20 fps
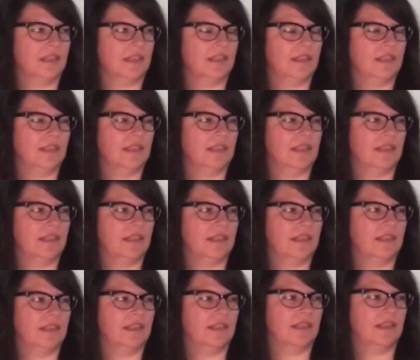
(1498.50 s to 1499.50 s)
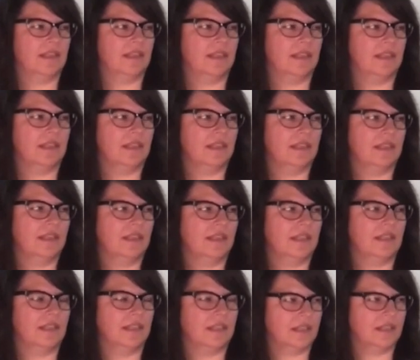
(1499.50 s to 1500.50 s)

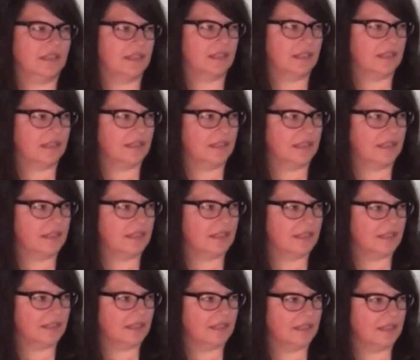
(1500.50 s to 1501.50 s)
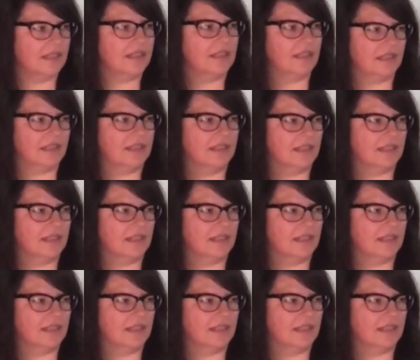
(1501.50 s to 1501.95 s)
(silent)